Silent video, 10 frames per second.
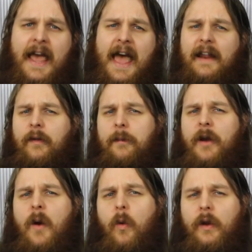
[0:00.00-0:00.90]
and it's something
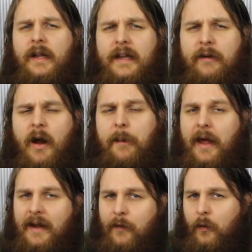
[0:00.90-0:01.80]
I want to clear up,
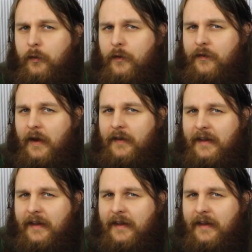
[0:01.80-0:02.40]
and I've also found